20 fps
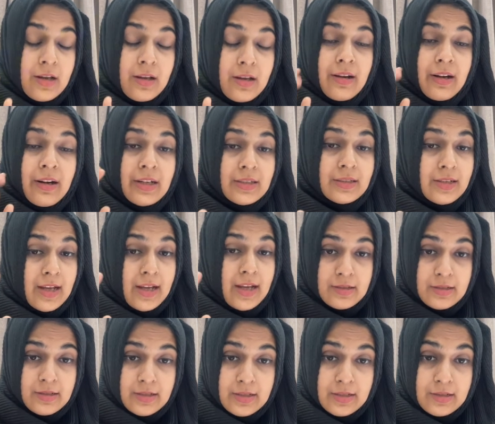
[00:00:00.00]
Current
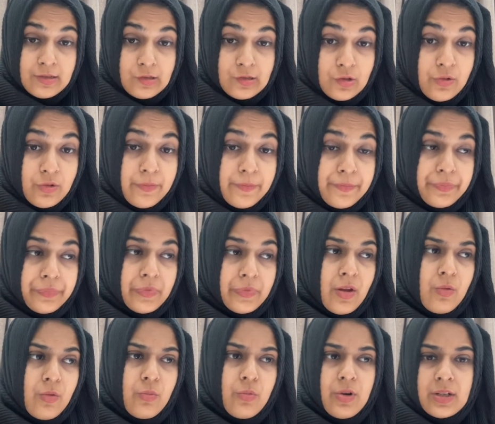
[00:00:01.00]
assets. So
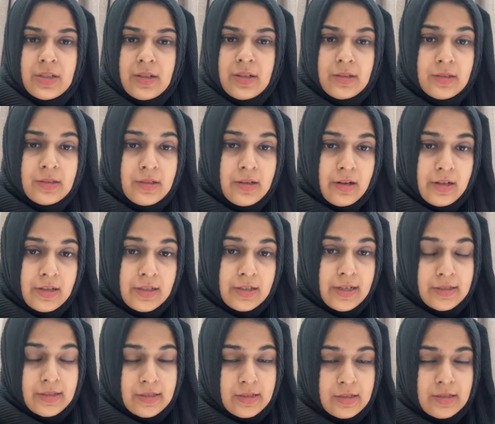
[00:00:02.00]
what are the current
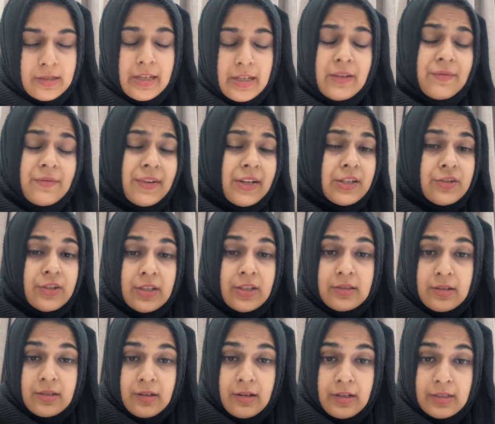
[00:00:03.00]
assets? Inventory is
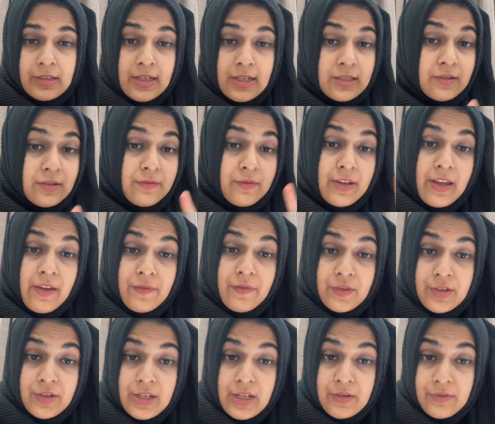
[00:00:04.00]
a current asset. We have
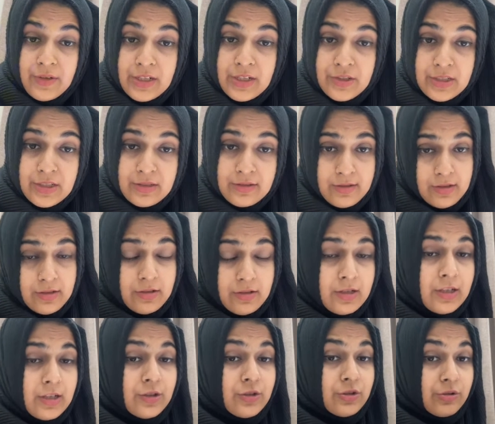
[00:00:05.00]
3 inventories here.
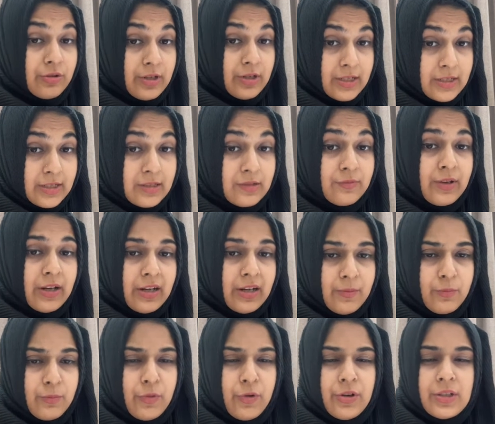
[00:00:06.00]
So it is very
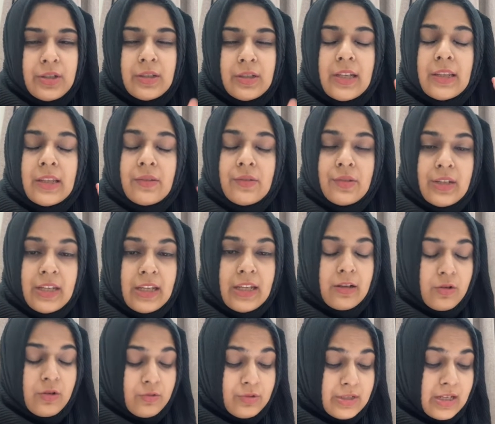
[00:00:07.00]
important that 3
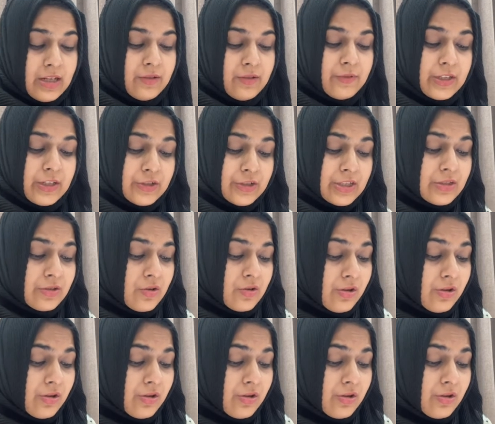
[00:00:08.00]
closing inventories.